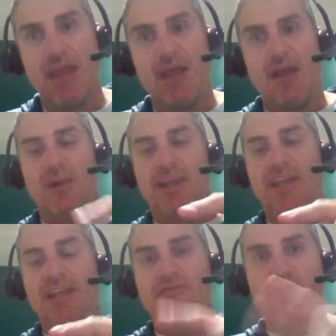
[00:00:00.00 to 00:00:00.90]
We
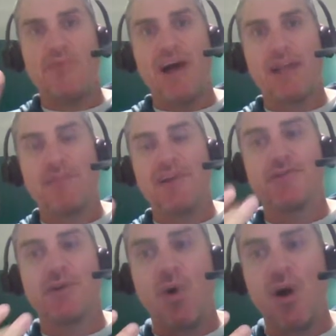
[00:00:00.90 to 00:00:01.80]
need full parliamentary
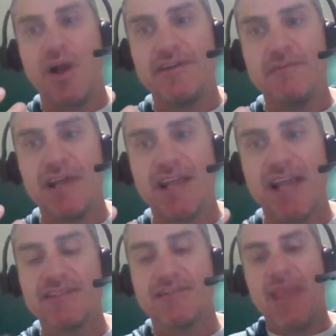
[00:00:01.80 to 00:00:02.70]
inquiry into my
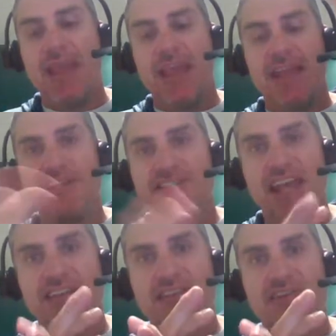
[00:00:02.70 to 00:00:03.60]
case. It needs to
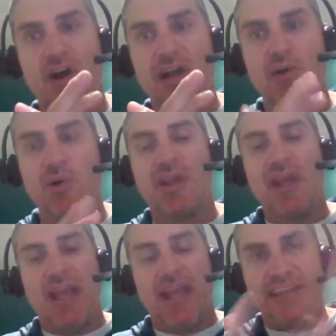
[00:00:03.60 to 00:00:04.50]
head to the High Court.
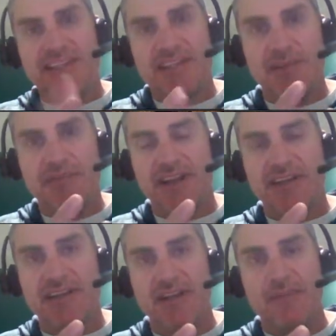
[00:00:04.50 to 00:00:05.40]
It needs to be
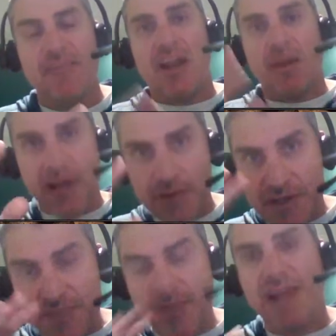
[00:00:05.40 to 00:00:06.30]
funded. And I'm going to
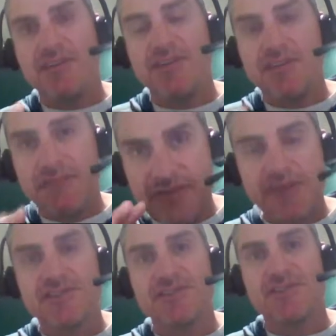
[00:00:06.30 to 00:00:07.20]
explain to you
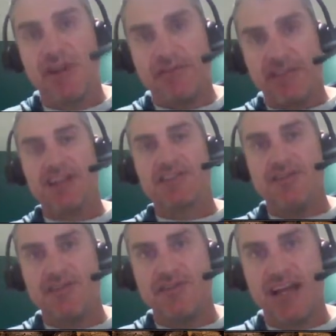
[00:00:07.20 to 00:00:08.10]
very soon over the next
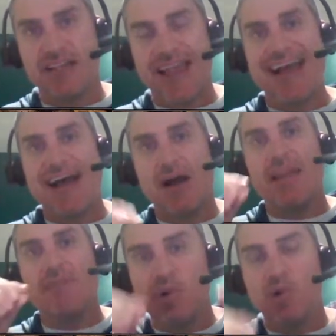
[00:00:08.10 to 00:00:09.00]
few days how
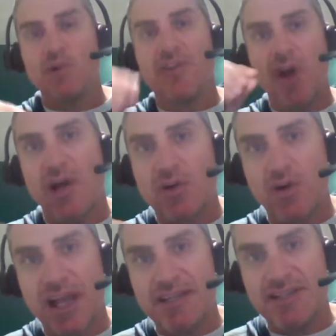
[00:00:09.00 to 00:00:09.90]
important the High Court
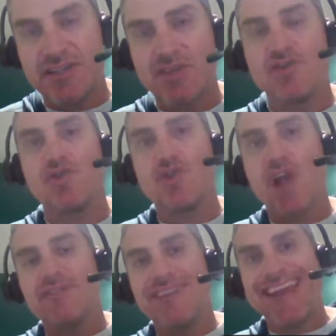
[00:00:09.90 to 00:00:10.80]
case is, because you're
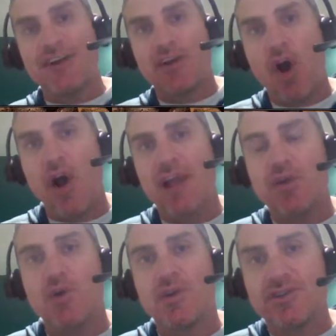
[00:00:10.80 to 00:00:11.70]
going to get on High
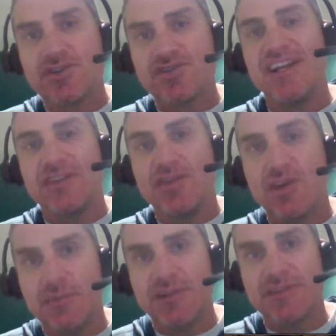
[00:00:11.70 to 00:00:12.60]
Court Australian
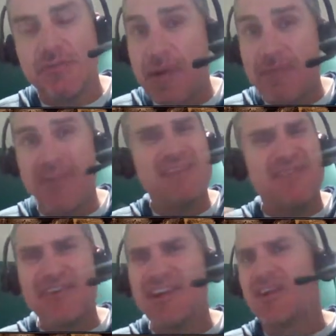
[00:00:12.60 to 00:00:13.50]
documents. And remember, they're
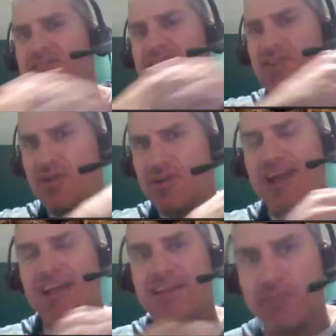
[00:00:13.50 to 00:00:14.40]
very close to the UK
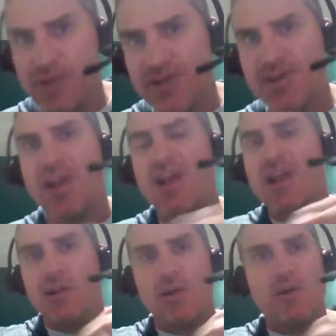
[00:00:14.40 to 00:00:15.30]
and the British
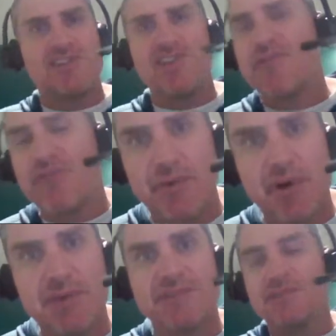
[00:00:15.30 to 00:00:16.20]
lawyers, Jeffrey
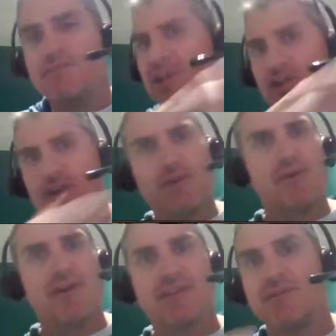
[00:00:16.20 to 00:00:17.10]
Robinson, big human
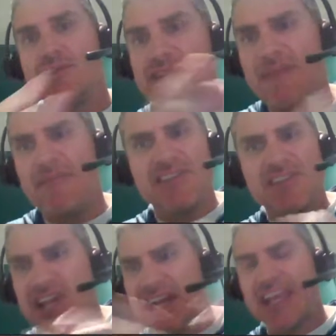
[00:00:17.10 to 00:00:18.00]
rights lawyers. This is
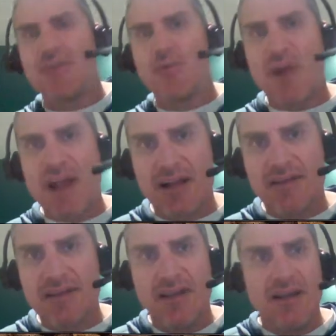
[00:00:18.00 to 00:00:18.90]
going to get
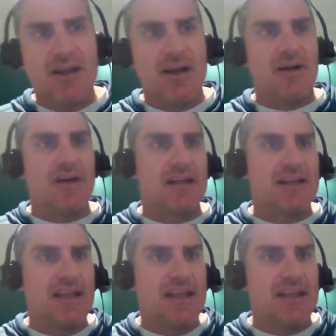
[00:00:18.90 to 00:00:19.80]
around, all right?
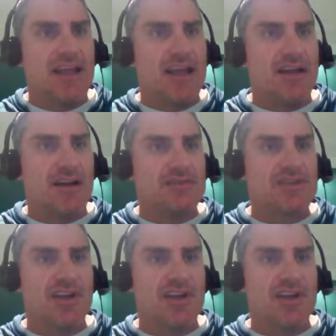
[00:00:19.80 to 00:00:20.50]
Now, I'll just show